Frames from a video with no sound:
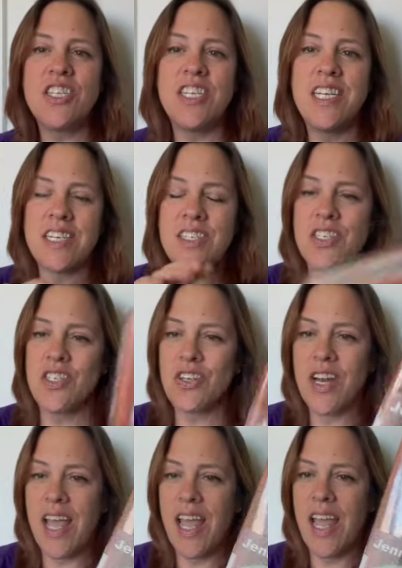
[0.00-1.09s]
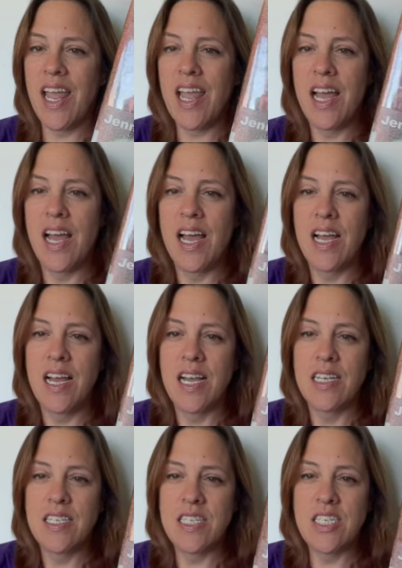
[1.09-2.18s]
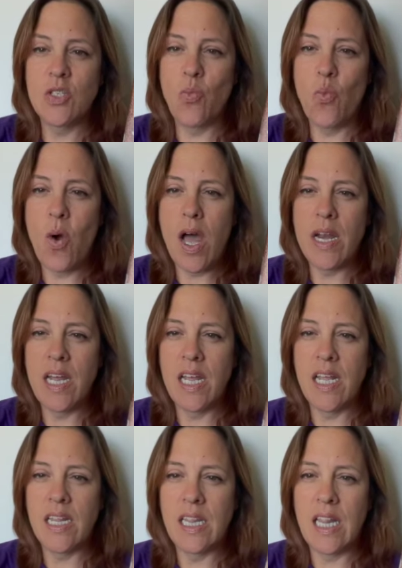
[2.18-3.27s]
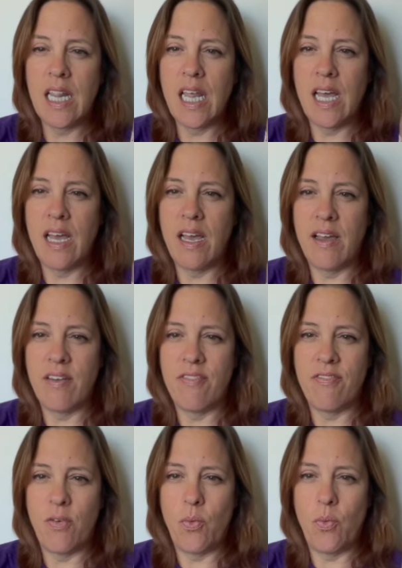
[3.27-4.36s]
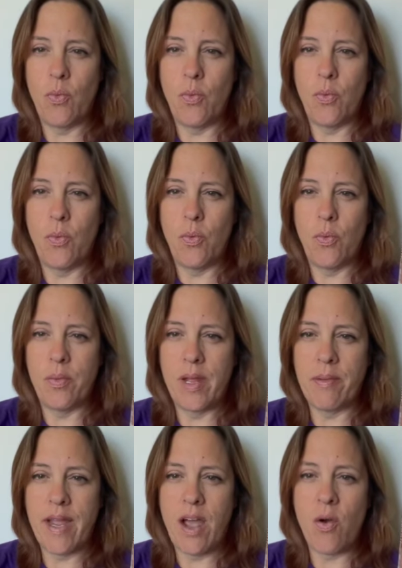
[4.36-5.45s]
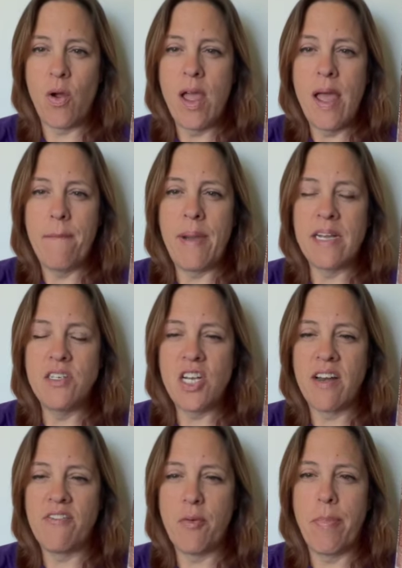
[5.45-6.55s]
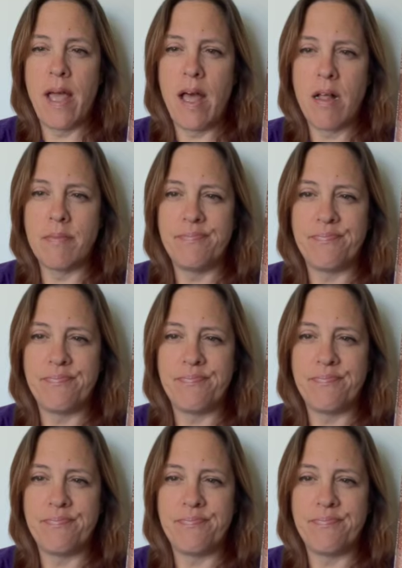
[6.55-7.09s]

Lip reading: yesterday Swanna in Love. Ooh, there we go, by Jennifer Belle.